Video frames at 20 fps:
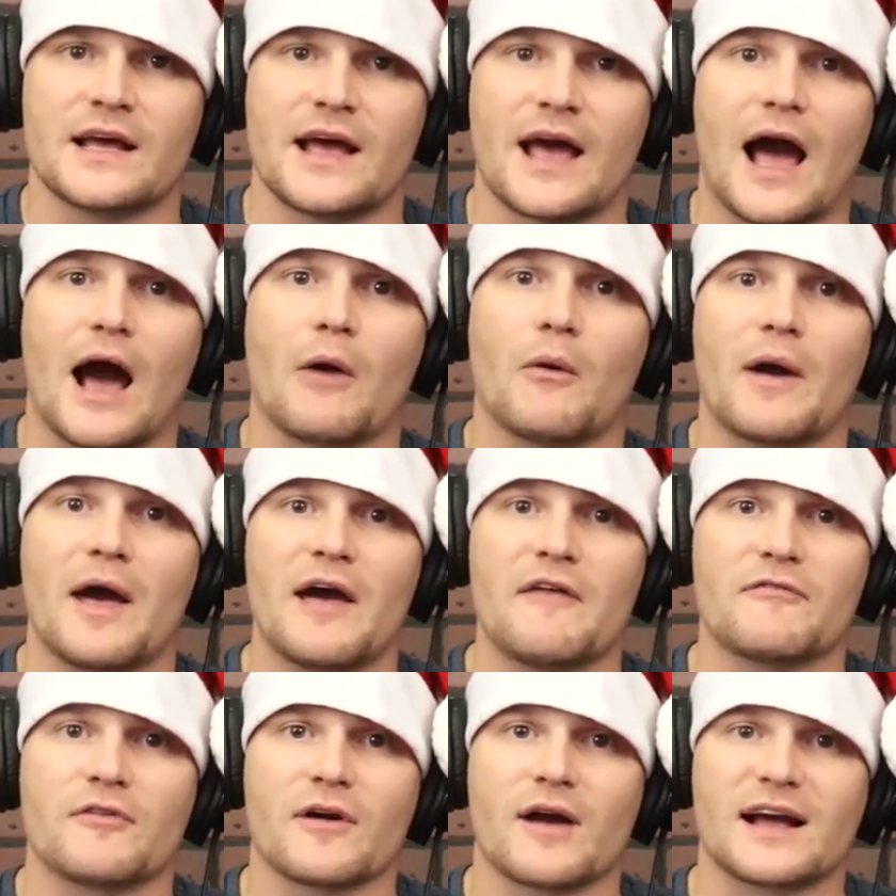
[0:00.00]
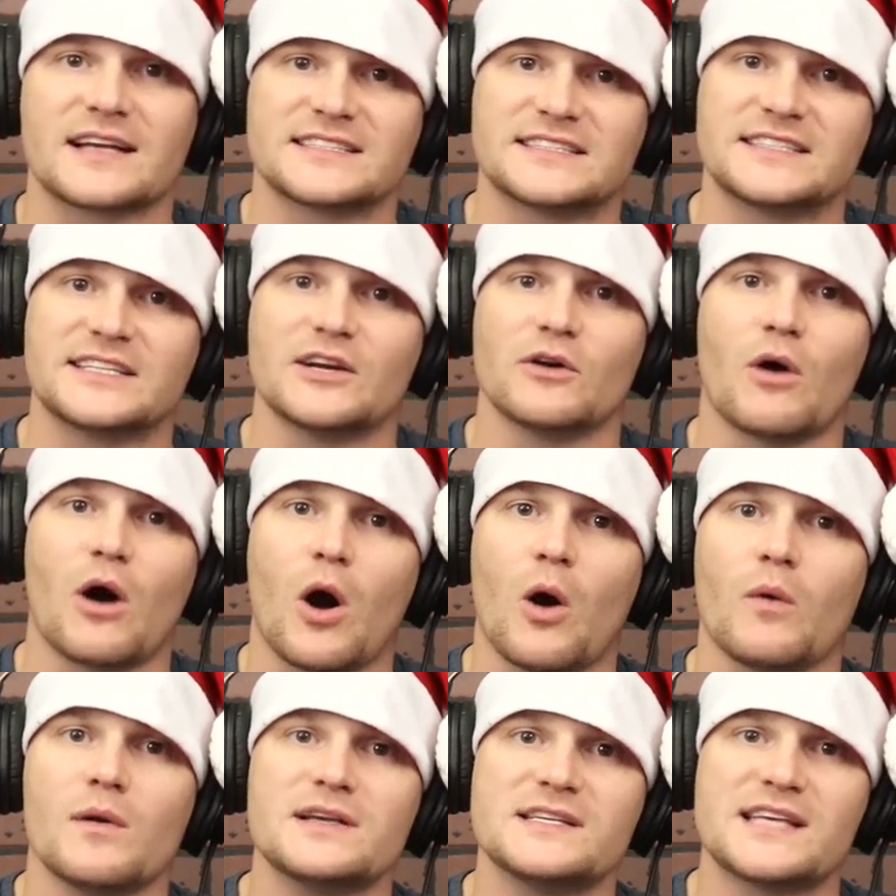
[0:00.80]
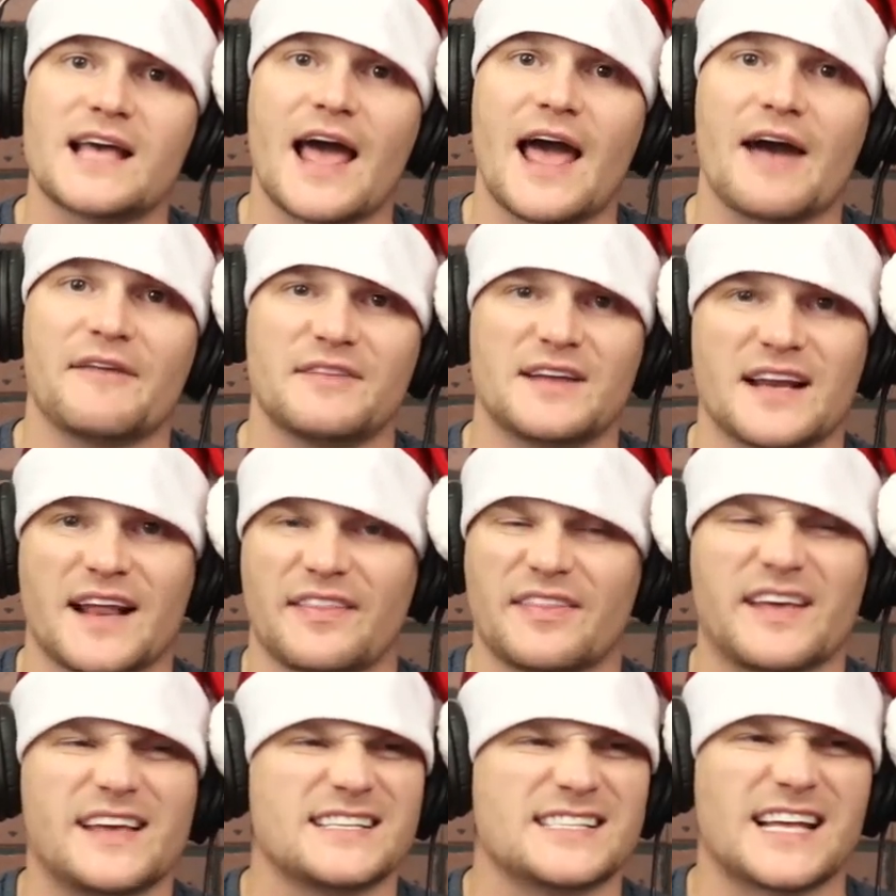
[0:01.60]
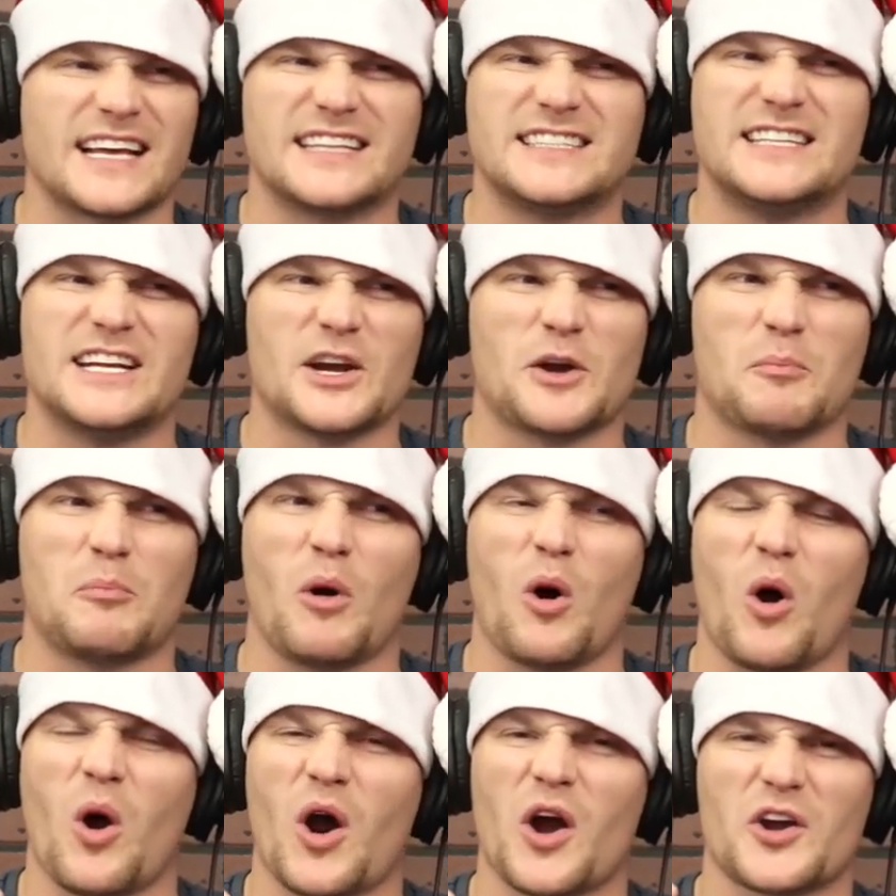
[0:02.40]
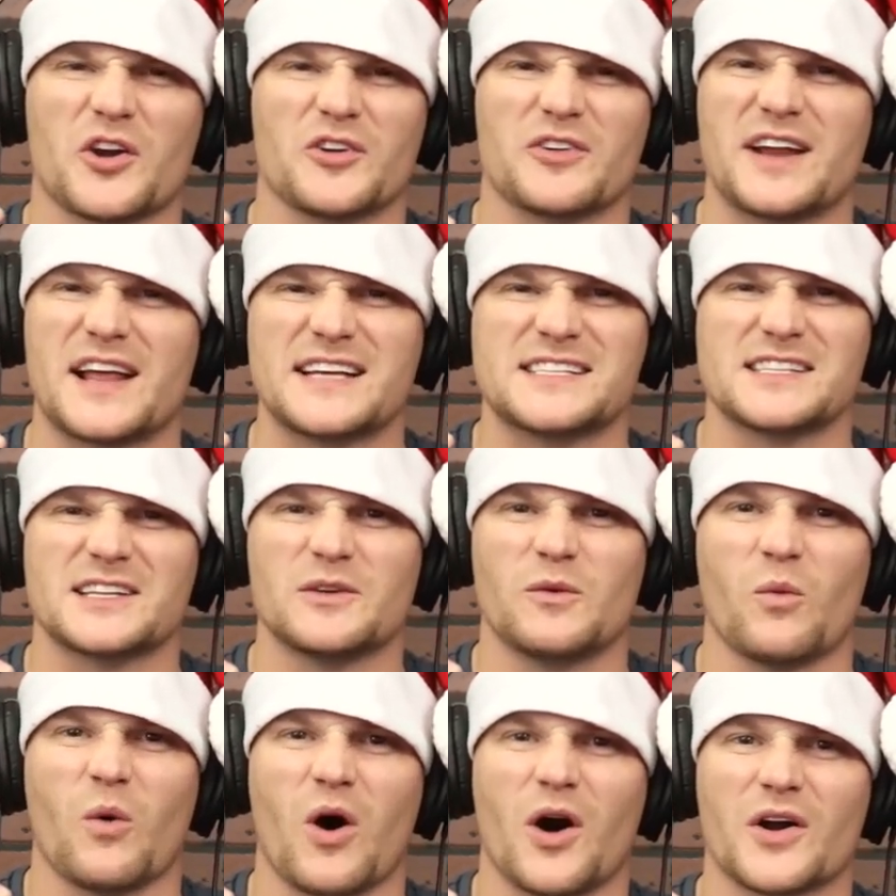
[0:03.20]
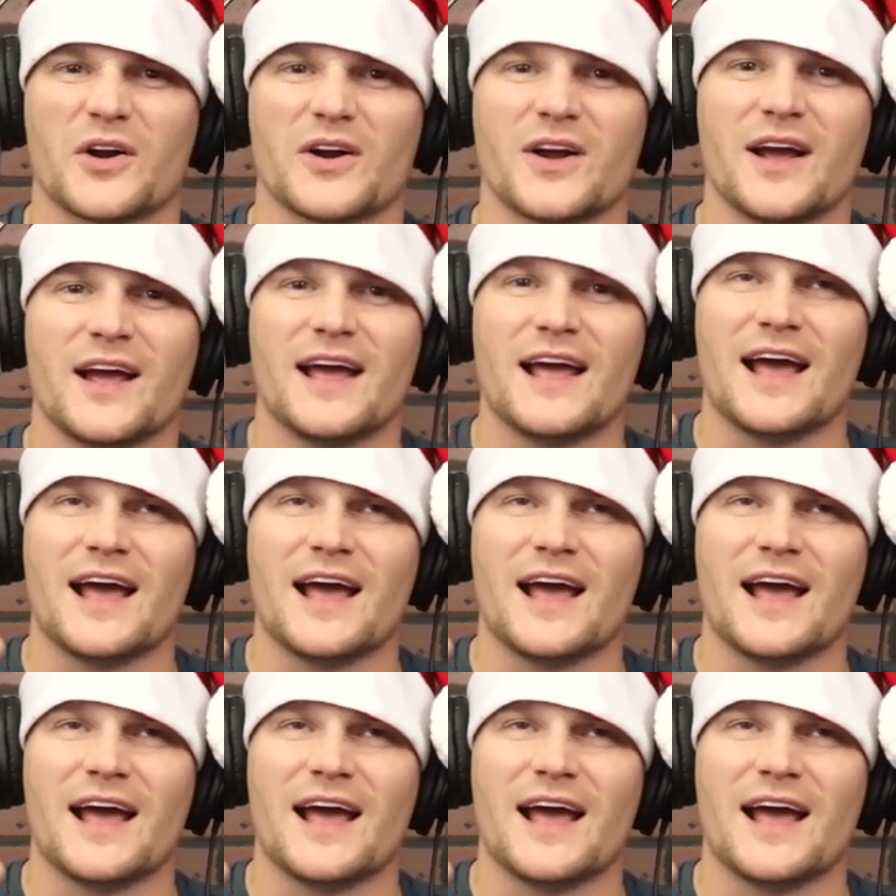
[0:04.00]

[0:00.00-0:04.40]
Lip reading: However, I still always have it. I think it's like Deer Park or Nestle water.